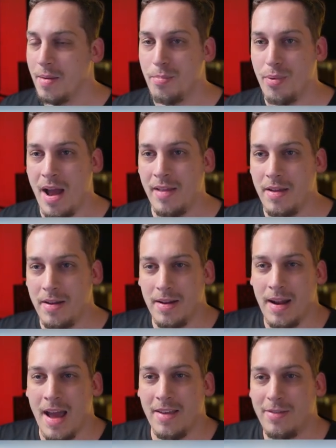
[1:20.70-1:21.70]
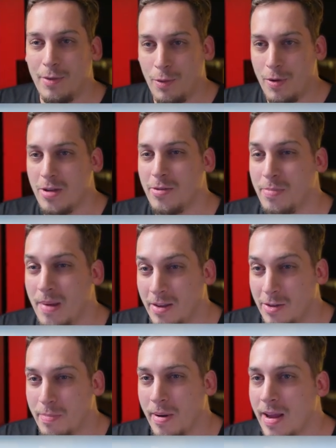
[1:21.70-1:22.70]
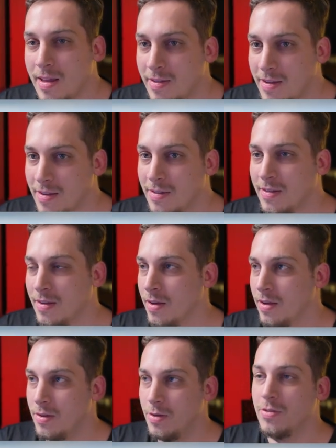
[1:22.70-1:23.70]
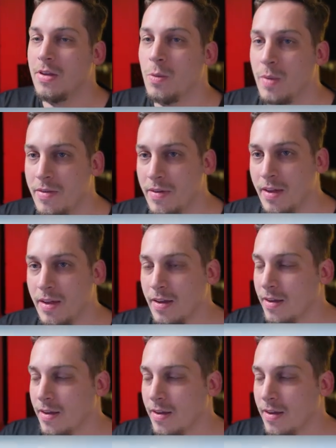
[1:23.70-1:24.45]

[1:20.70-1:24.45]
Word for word: branded nice crisp experiences using Weavy.